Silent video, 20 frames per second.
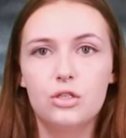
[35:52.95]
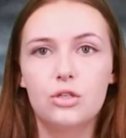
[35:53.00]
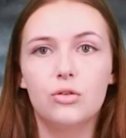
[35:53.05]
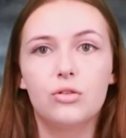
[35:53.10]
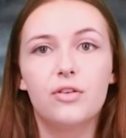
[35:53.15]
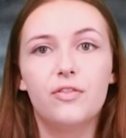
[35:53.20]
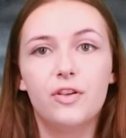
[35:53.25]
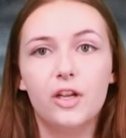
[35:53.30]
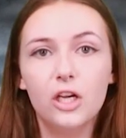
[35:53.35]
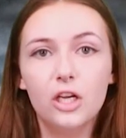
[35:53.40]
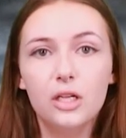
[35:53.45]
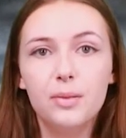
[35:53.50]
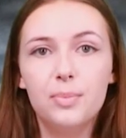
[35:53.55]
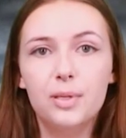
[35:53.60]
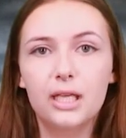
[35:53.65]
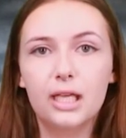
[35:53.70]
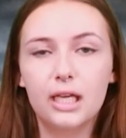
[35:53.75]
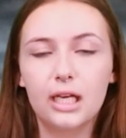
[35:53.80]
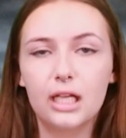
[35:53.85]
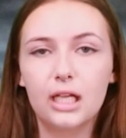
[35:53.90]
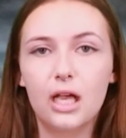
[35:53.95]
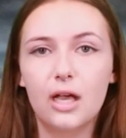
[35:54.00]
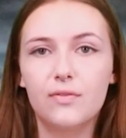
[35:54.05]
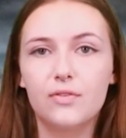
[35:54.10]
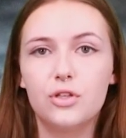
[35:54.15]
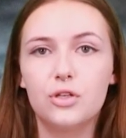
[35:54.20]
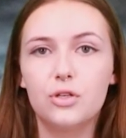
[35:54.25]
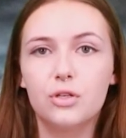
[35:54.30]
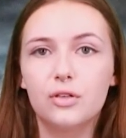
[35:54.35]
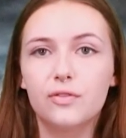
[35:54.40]
So the very beginning of
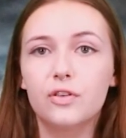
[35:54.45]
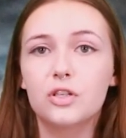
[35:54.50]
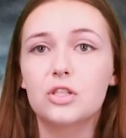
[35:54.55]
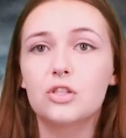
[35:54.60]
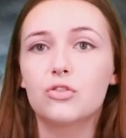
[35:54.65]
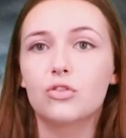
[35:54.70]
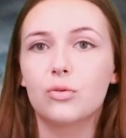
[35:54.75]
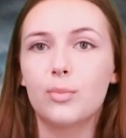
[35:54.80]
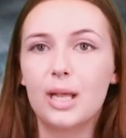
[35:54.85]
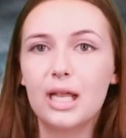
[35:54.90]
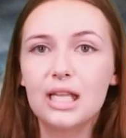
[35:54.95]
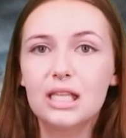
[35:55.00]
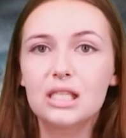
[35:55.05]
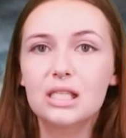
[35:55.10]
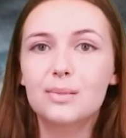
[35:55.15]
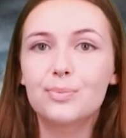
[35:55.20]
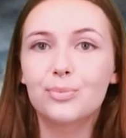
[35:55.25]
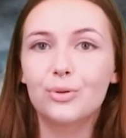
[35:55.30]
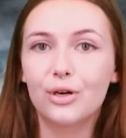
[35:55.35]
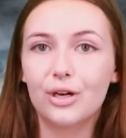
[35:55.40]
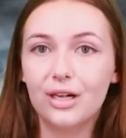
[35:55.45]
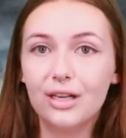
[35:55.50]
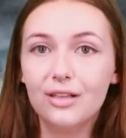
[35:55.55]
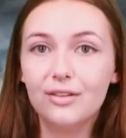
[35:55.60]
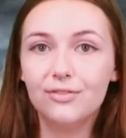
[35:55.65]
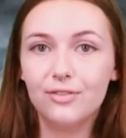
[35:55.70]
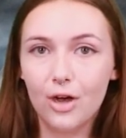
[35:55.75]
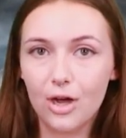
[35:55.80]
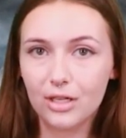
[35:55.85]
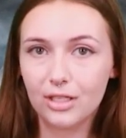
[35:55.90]
the universe remains pretty
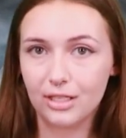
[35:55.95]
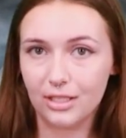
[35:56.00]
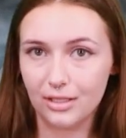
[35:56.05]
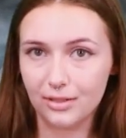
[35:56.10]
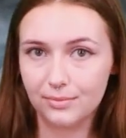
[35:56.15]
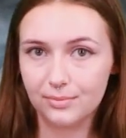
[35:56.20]
foggy.